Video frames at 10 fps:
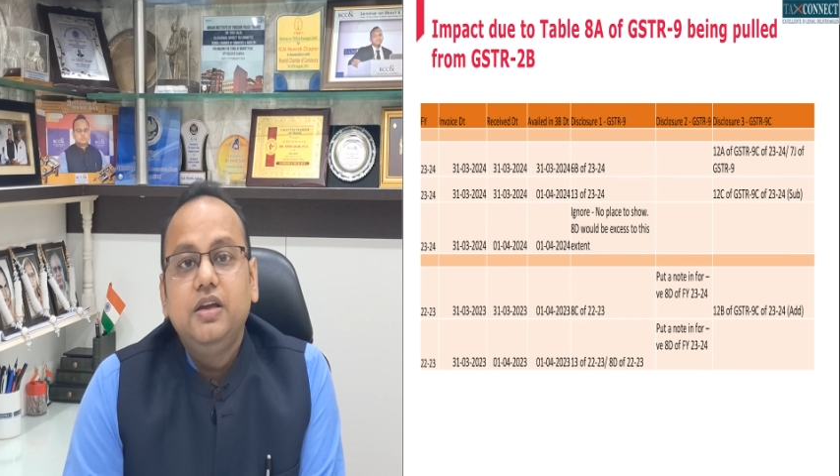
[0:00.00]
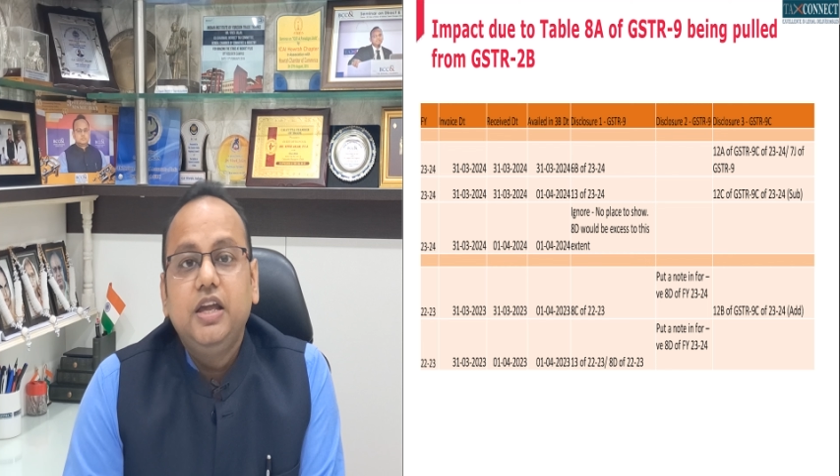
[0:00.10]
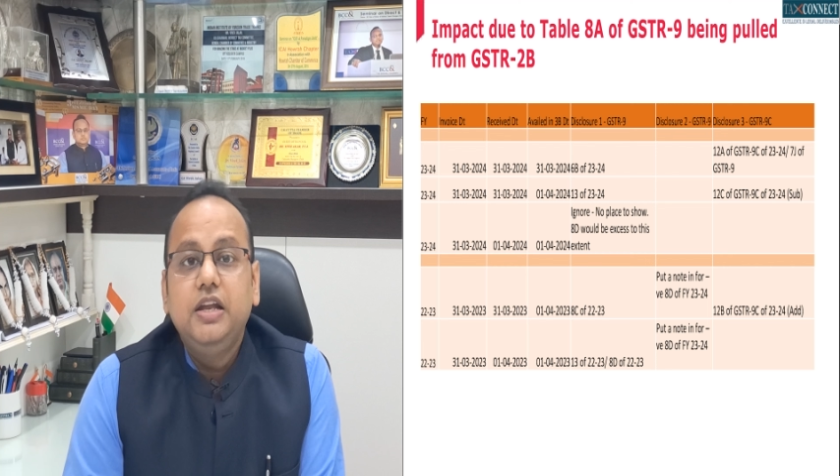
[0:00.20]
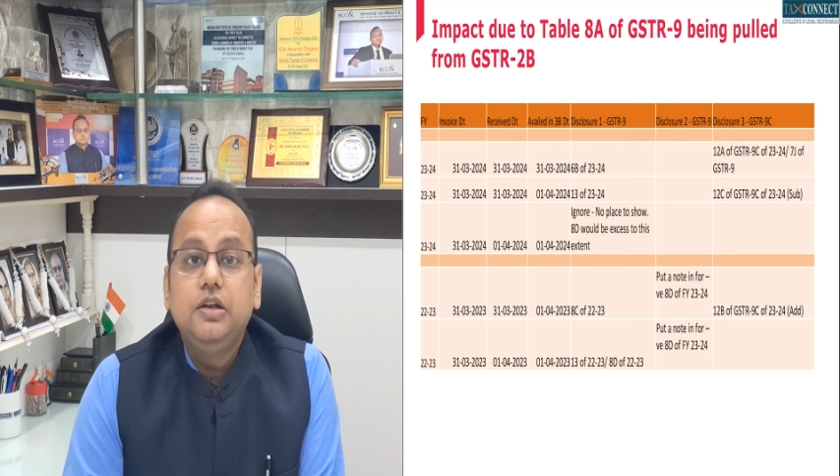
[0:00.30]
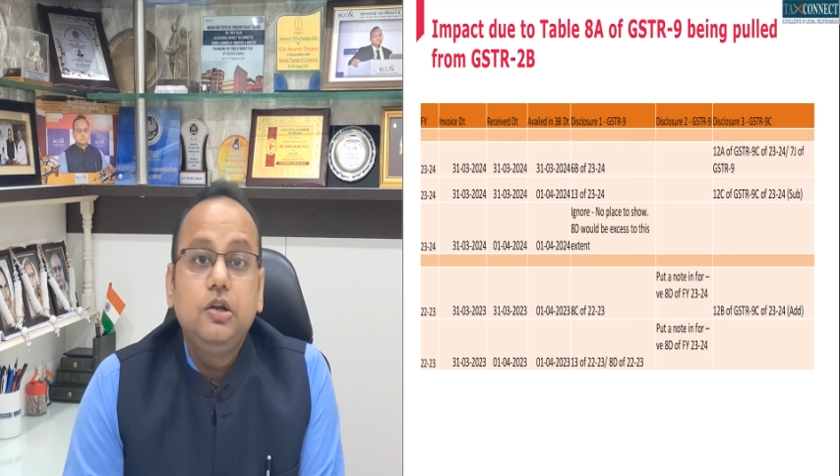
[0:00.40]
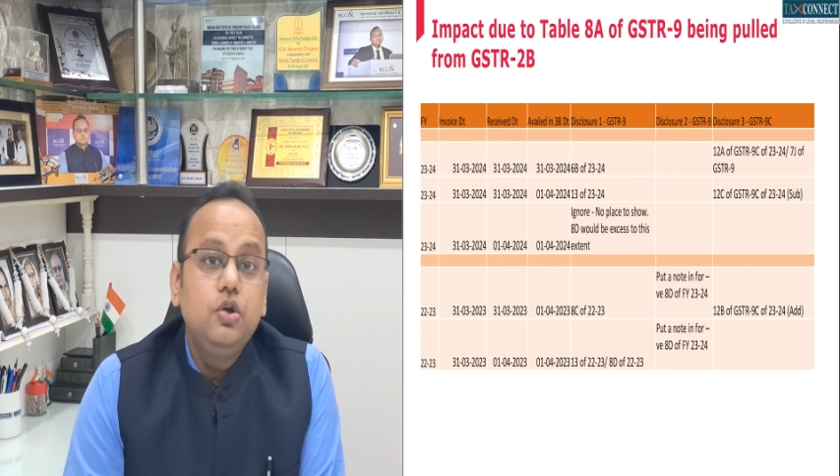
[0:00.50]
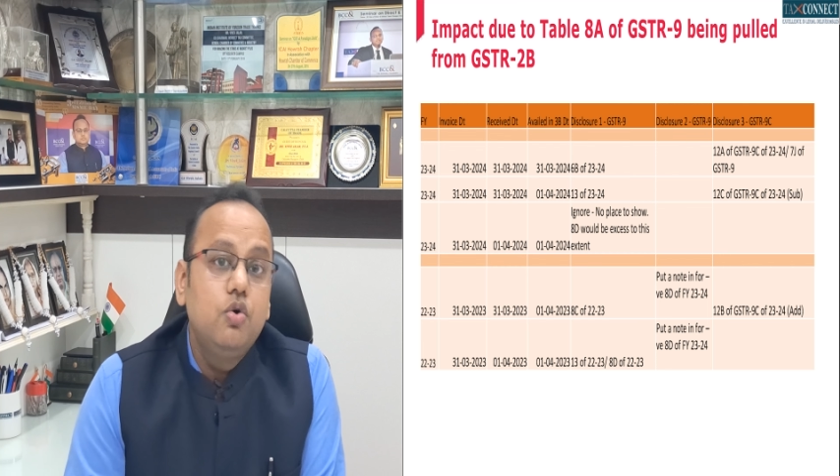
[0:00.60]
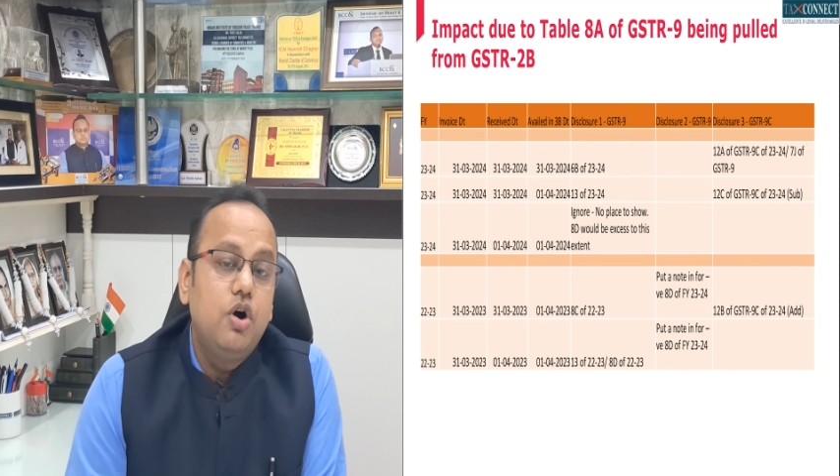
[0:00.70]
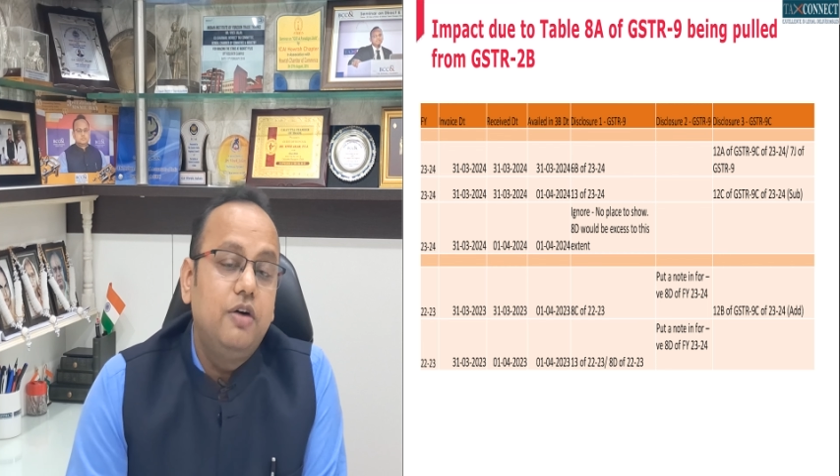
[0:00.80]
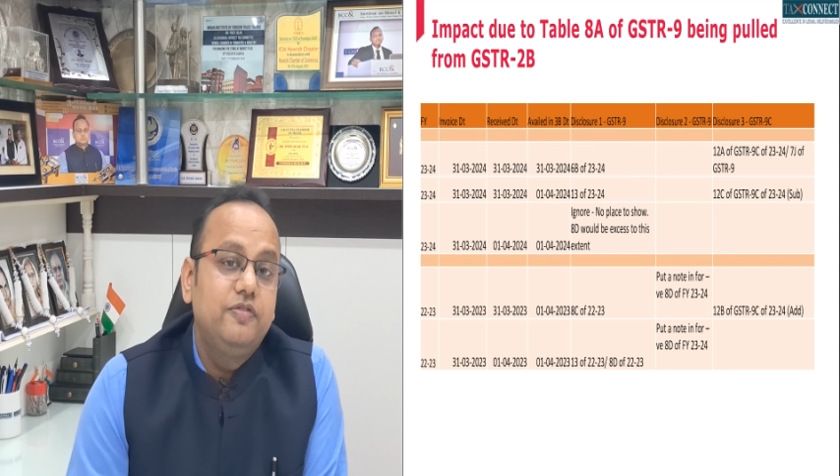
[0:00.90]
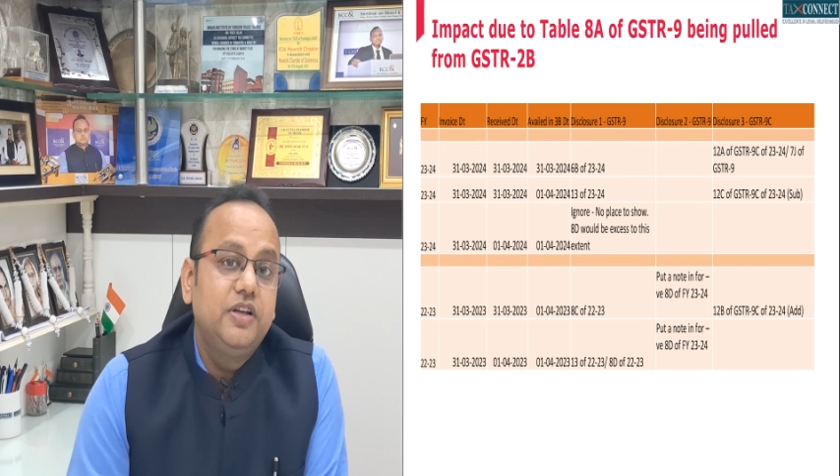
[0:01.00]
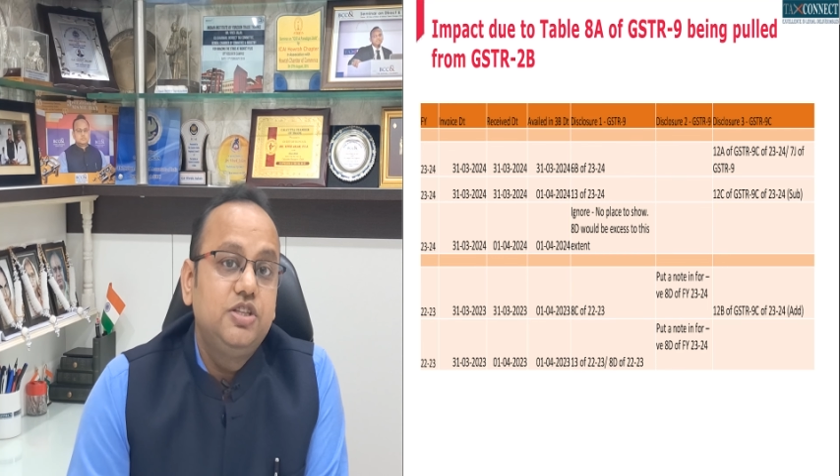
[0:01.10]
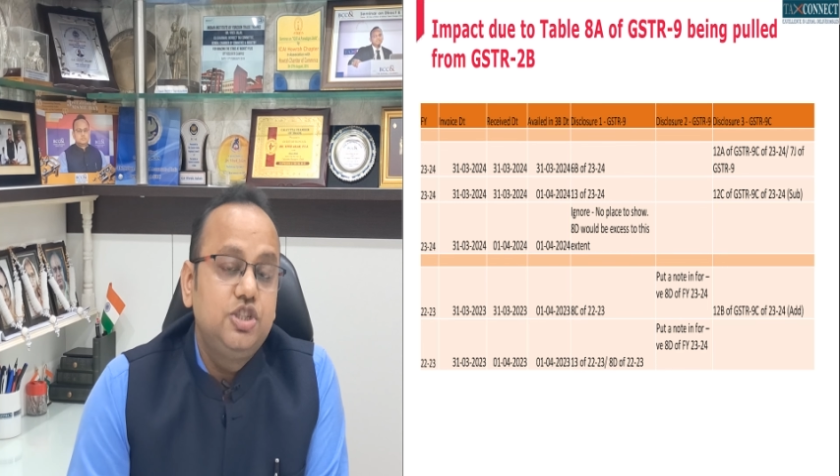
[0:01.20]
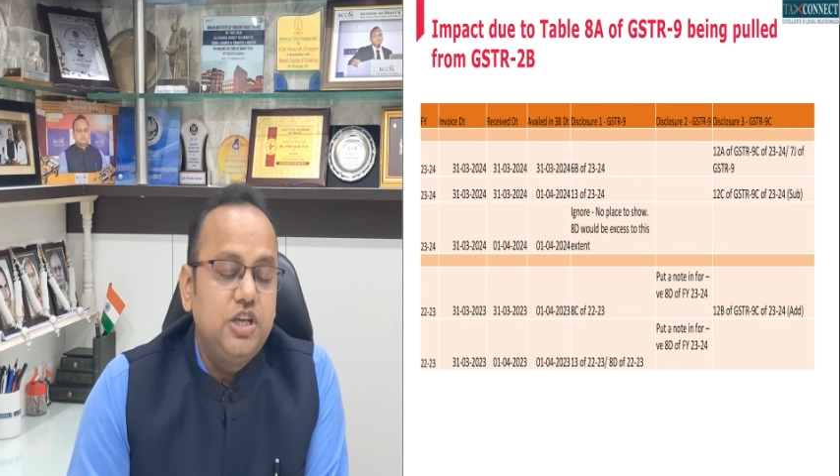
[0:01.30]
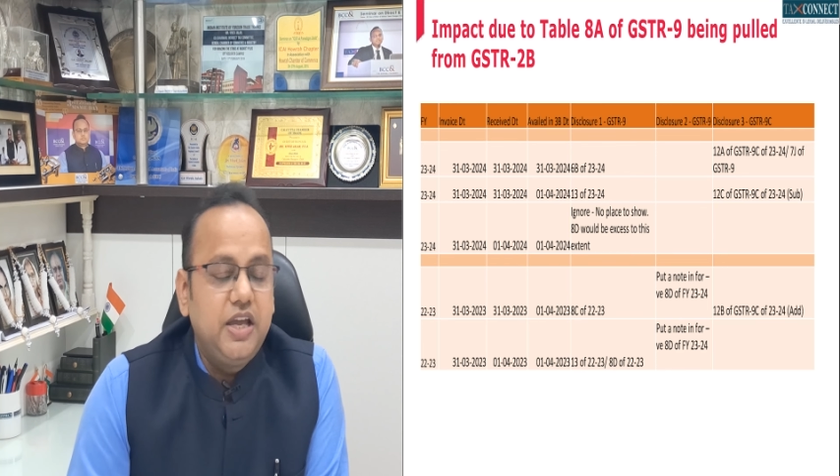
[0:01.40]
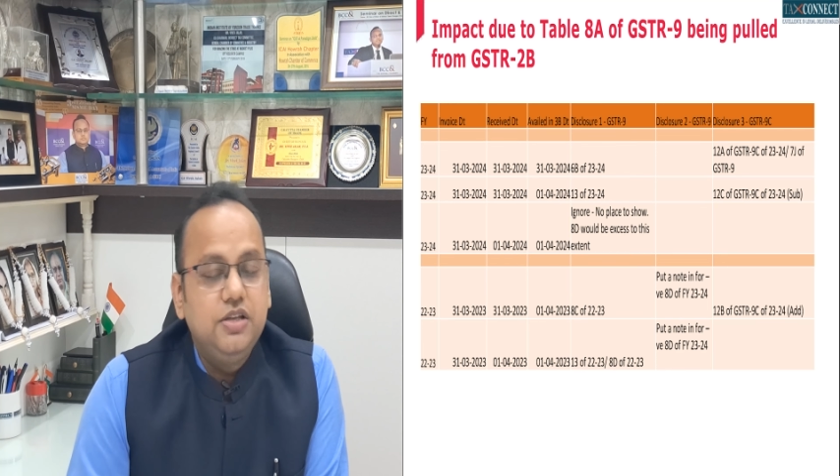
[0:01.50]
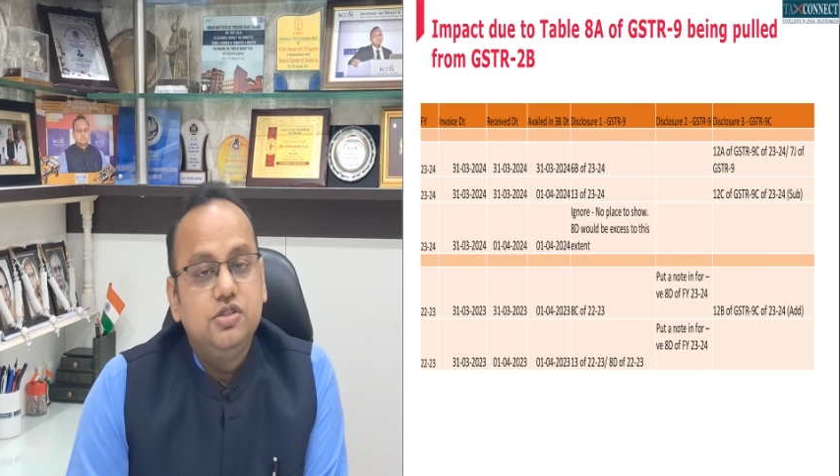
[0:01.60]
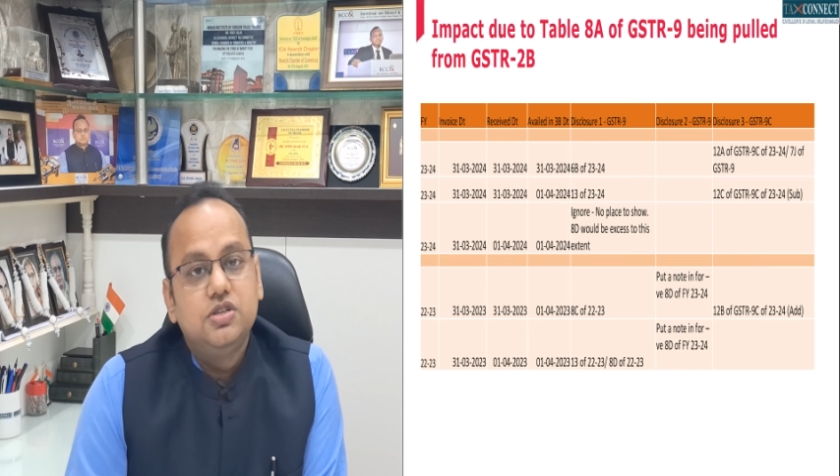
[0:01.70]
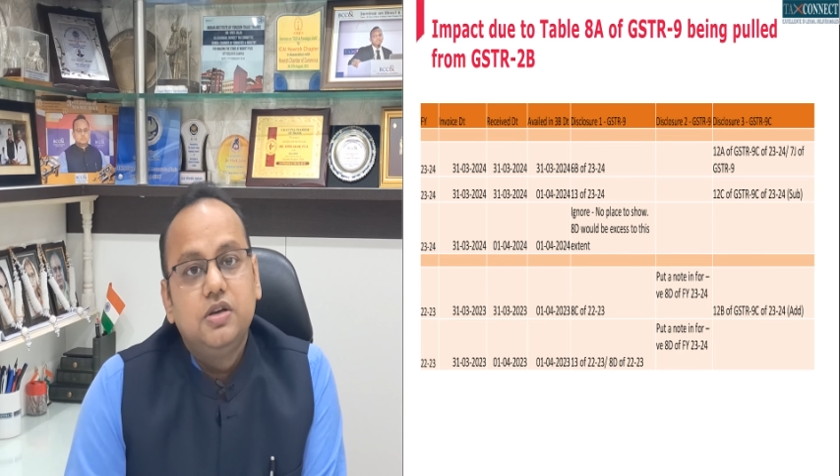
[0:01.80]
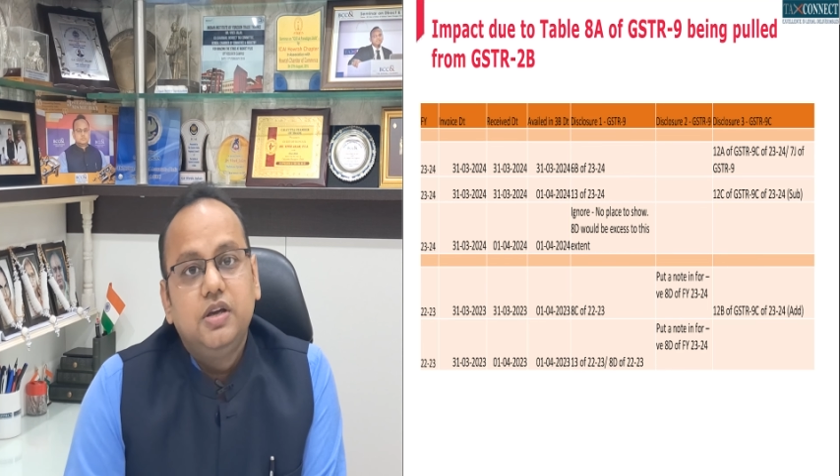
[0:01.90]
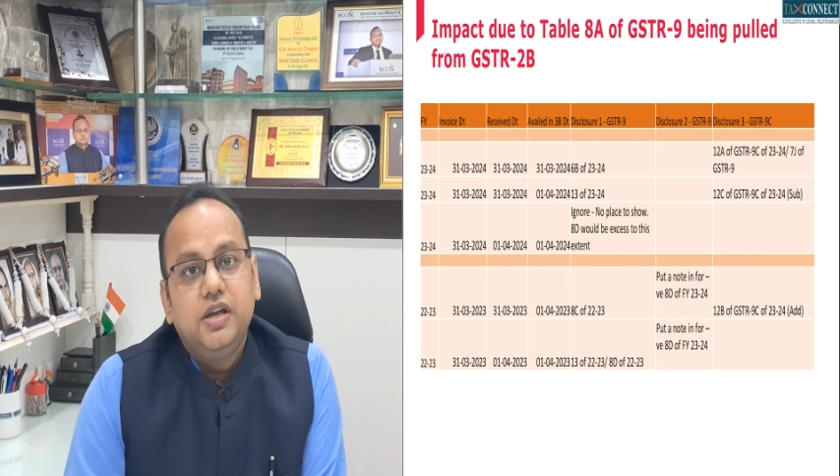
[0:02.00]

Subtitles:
in lieu of the change